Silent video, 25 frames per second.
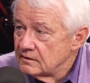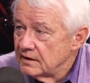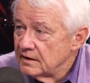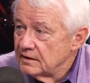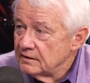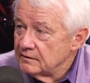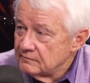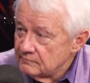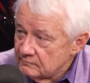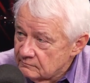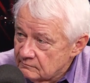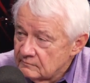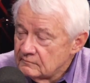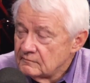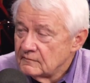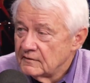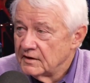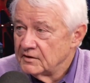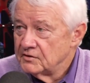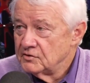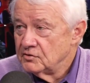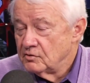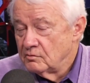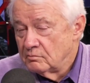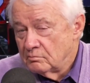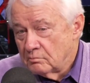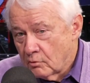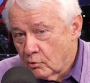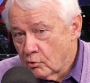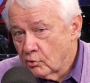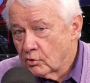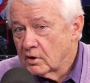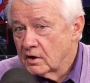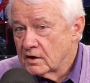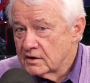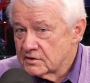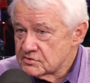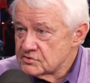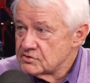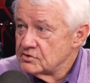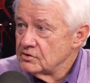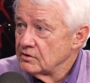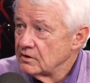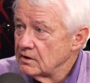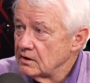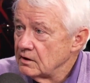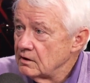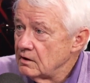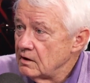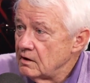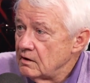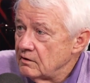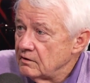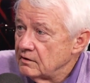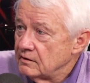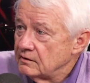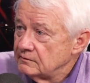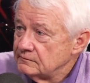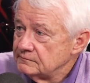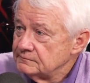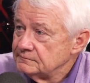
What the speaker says: And you more or less still get along.